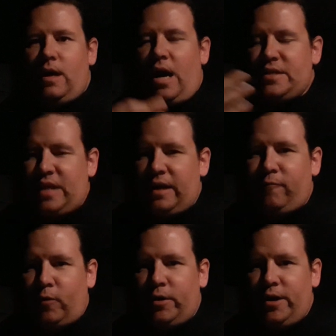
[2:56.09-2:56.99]
I signed up
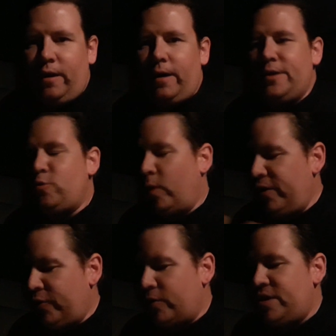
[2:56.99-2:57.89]
for a year. In
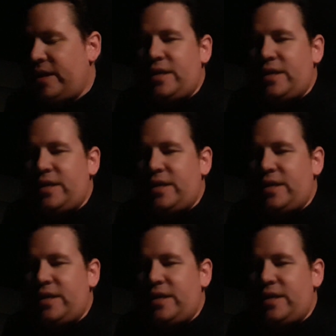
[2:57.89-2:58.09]
2013,